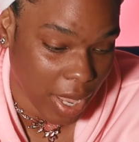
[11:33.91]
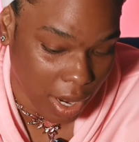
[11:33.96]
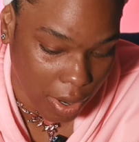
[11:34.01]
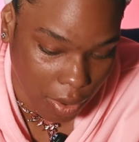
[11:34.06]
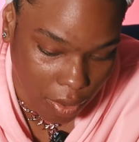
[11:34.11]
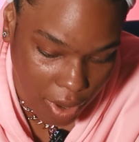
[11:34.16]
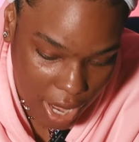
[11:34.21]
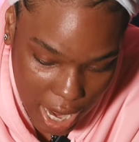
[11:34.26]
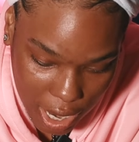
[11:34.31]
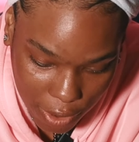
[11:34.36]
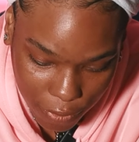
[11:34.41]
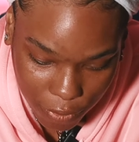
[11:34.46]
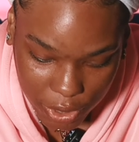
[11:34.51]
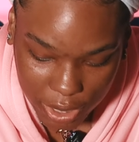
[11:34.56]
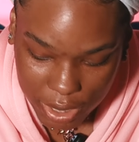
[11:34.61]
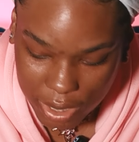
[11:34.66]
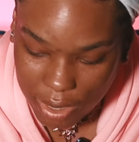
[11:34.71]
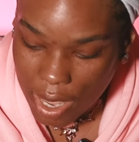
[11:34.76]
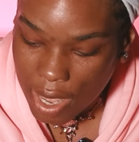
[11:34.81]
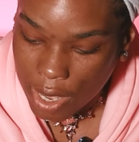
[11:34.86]
I know
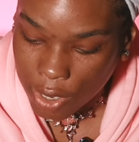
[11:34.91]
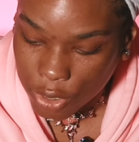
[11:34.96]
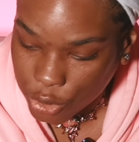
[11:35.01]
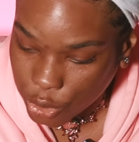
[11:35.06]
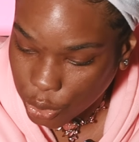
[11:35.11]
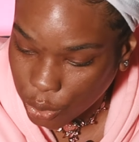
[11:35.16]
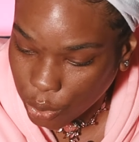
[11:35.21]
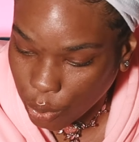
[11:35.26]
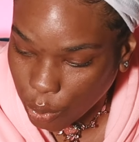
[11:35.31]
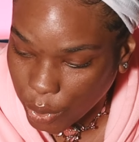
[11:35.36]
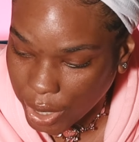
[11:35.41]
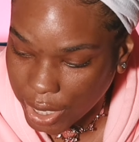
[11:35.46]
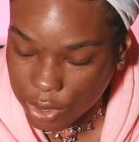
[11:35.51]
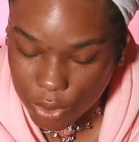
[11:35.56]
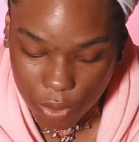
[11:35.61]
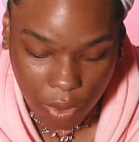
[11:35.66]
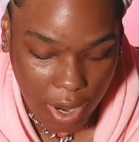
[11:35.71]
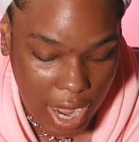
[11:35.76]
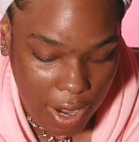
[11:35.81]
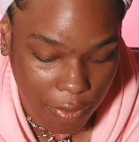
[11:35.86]
every two
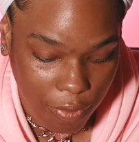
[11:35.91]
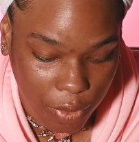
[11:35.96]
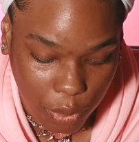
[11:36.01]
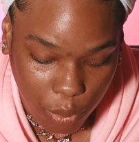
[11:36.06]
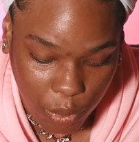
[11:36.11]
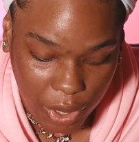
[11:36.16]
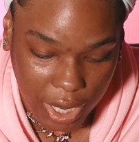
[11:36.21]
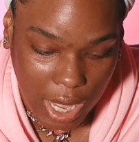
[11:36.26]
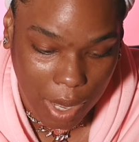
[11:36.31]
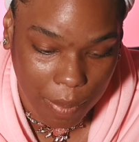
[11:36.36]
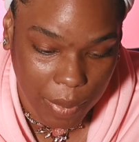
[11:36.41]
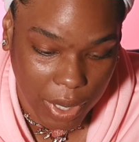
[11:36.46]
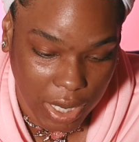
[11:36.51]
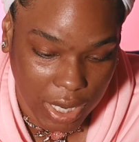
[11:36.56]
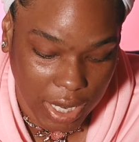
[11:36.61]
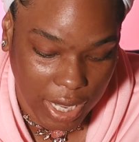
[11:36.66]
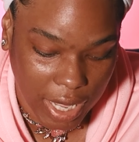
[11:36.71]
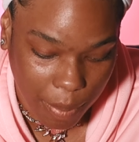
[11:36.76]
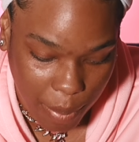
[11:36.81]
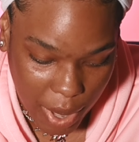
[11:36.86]
weeks or every week I'm
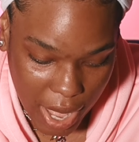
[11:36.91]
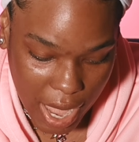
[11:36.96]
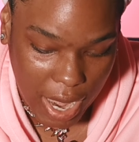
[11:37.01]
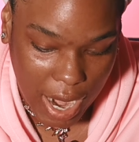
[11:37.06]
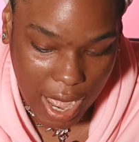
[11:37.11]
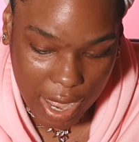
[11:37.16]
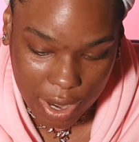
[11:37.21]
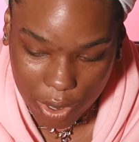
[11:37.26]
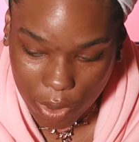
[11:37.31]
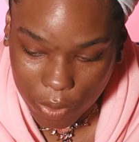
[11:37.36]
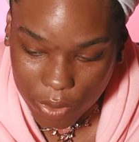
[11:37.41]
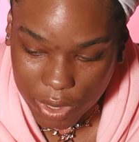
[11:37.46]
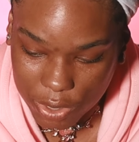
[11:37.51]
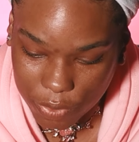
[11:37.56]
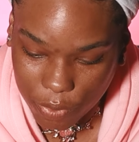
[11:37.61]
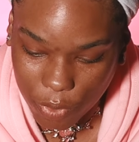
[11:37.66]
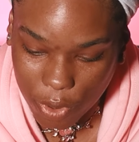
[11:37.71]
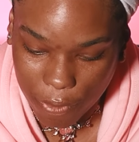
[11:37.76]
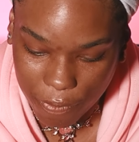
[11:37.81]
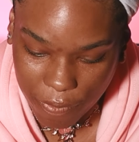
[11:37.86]
going to get paid. I know
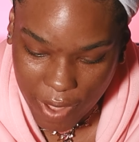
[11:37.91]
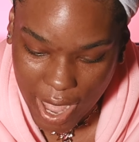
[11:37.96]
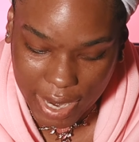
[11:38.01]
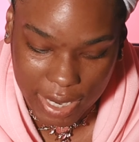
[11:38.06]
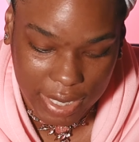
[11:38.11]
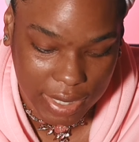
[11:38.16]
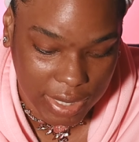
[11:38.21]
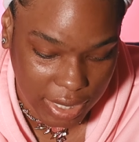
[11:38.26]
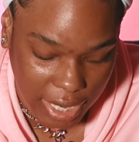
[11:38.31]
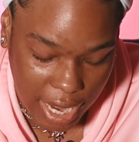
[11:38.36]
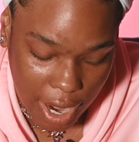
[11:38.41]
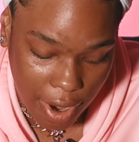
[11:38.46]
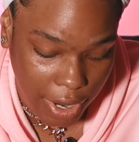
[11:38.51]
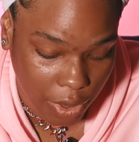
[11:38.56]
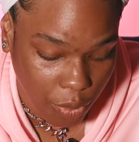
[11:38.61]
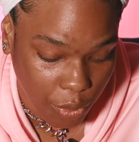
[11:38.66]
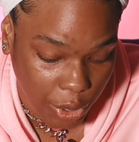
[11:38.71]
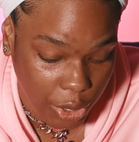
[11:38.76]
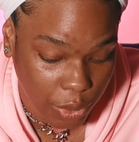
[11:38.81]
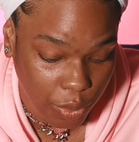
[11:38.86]
this for a fact. It's
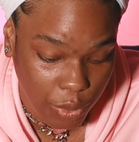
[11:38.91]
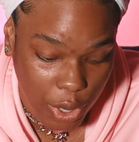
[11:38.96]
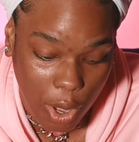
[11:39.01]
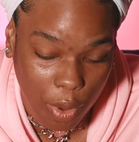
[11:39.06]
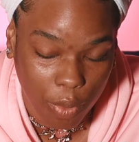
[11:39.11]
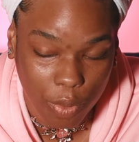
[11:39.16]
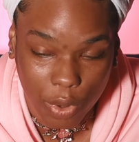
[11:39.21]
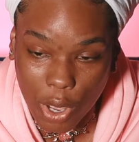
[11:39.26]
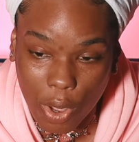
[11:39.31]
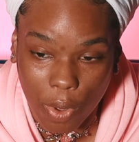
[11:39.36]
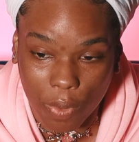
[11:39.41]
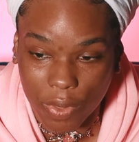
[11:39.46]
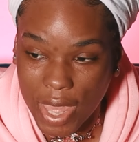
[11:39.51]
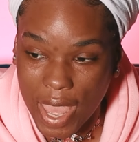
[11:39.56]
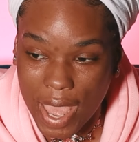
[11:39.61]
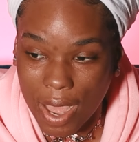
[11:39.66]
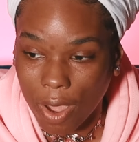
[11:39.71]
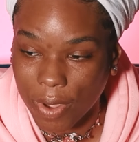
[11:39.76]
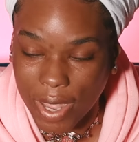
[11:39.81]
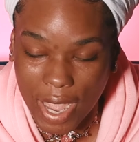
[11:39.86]
scary when you don't know
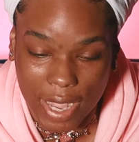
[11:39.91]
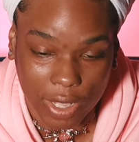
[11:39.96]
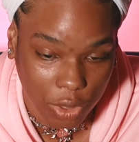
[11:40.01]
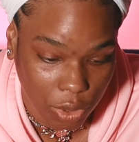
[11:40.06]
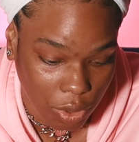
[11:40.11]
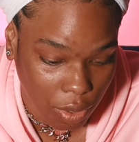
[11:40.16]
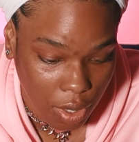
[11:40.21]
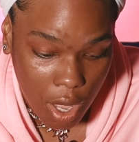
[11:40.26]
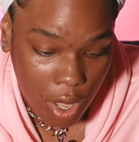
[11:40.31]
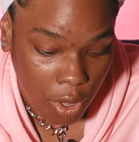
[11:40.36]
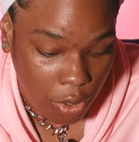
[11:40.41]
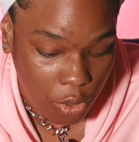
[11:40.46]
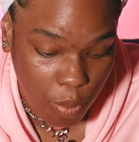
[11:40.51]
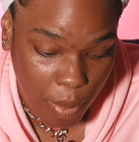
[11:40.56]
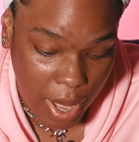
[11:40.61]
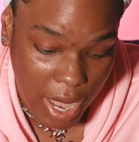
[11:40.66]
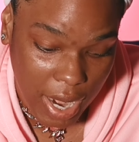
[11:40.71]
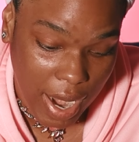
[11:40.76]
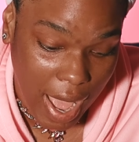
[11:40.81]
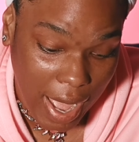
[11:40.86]
that, okay, you
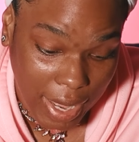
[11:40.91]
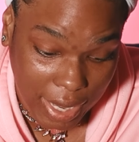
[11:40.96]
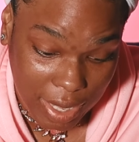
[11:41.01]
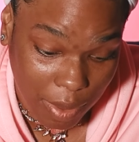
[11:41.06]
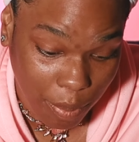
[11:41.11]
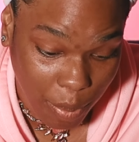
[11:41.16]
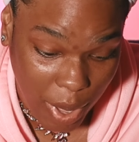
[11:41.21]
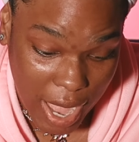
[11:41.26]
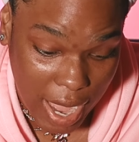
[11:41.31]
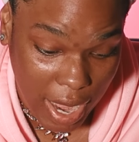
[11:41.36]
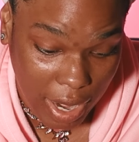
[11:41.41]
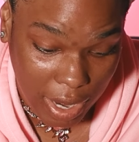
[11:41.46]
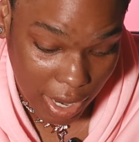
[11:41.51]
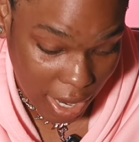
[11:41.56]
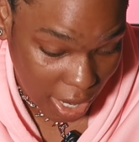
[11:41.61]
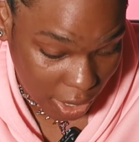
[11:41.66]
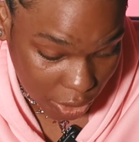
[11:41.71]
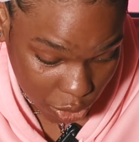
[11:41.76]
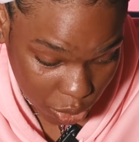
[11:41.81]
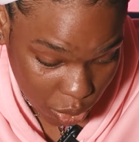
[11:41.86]
may not get paid
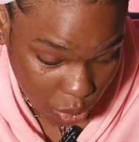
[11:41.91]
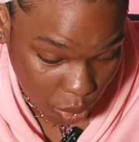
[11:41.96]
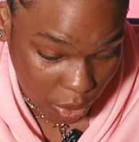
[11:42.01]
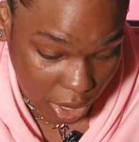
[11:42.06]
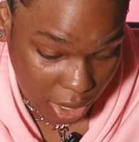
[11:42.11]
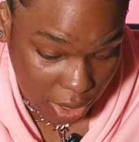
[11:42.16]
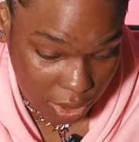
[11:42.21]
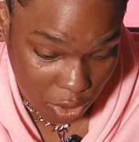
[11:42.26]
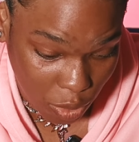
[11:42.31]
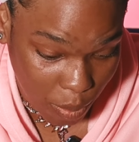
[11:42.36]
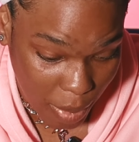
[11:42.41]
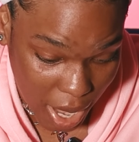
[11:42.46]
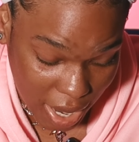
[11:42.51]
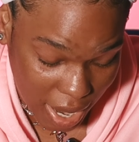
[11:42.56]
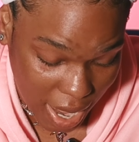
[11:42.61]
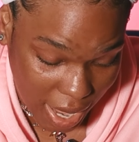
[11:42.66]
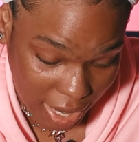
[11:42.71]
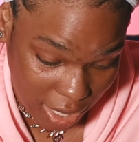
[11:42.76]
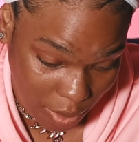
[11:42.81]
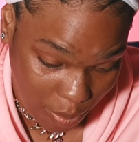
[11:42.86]
in two weeks. You may
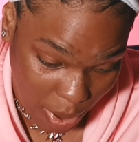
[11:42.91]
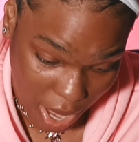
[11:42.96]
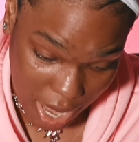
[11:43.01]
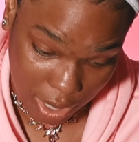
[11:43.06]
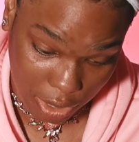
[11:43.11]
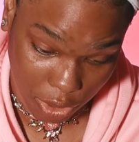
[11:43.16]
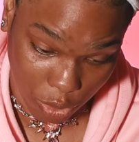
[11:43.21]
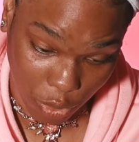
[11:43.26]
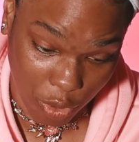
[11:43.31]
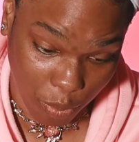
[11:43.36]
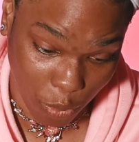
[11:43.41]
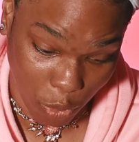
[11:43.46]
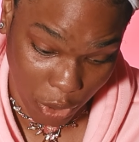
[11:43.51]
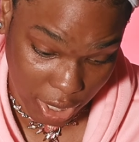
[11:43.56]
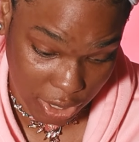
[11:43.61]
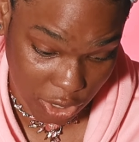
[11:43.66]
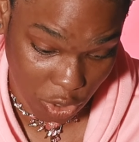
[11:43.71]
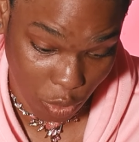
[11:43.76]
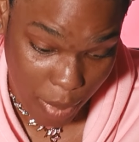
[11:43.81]
not get paid in three weeks.